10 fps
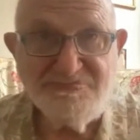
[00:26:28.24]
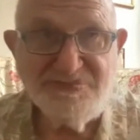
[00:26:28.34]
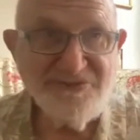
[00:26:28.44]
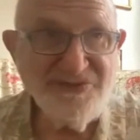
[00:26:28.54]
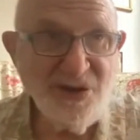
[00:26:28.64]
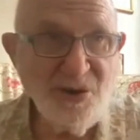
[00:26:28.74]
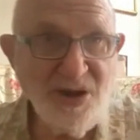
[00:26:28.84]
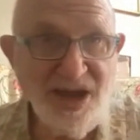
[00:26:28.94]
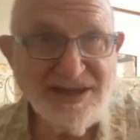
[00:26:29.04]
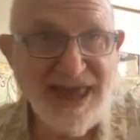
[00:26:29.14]
But if you don't
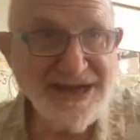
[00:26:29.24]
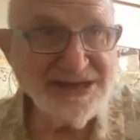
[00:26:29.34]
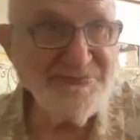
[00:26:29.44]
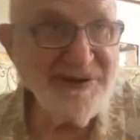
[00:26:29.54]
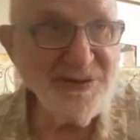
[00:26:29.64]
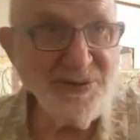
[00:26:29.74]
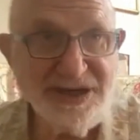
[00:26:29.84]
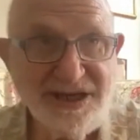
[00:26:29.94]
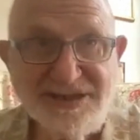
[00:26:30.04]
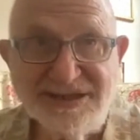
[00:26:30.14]
like that
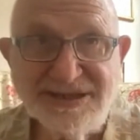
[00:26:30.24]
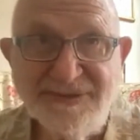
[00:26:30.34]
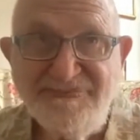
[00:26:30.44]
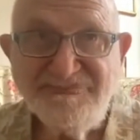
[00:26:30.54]
experience,